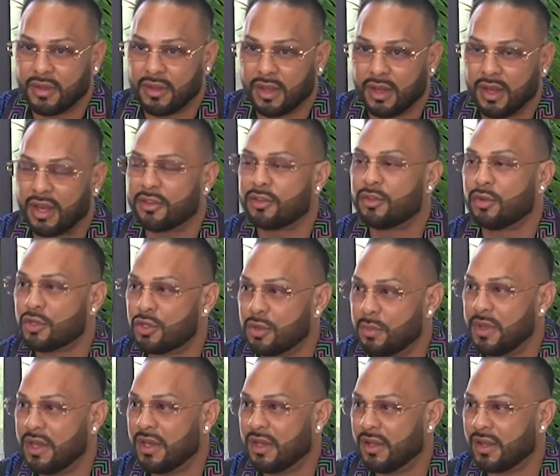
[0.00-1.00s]
a lot of social
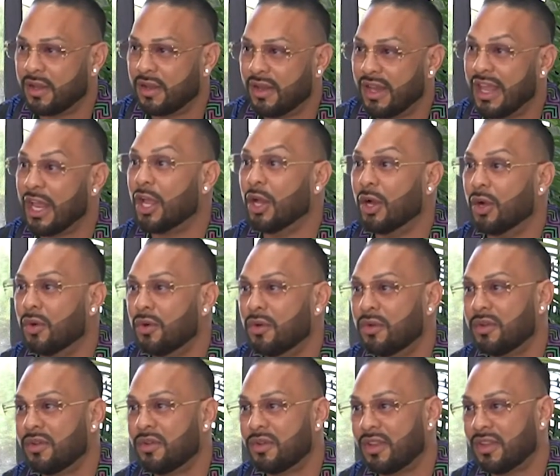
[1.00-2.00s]
media lingo.
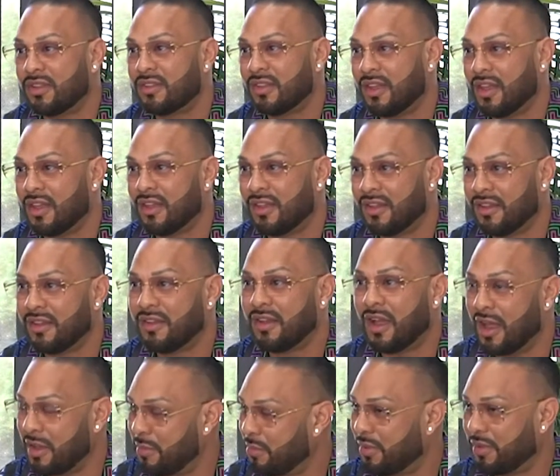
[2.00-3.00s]
Let's say hype.
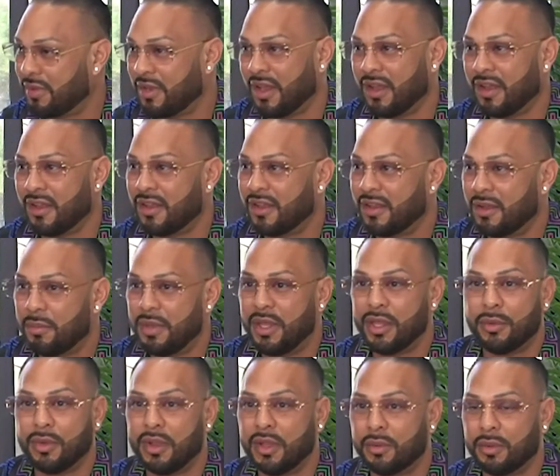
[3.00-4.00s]
Hype. Yeah.
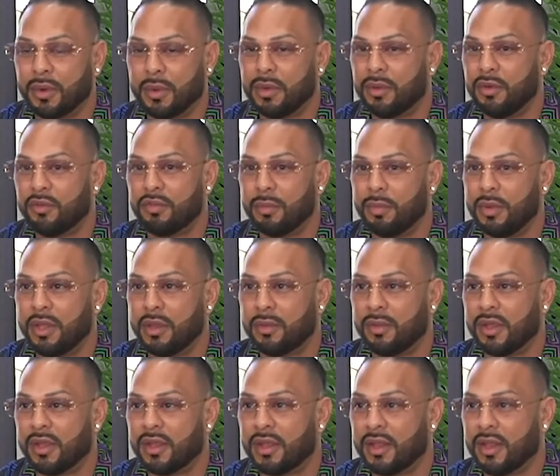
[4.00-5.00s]
Peak week. What are we doing for peak
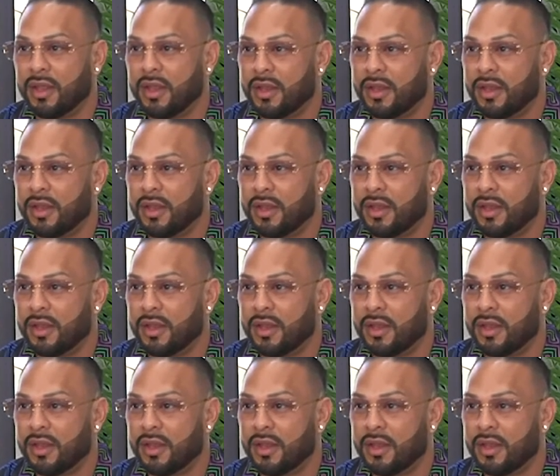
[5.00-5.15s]
week?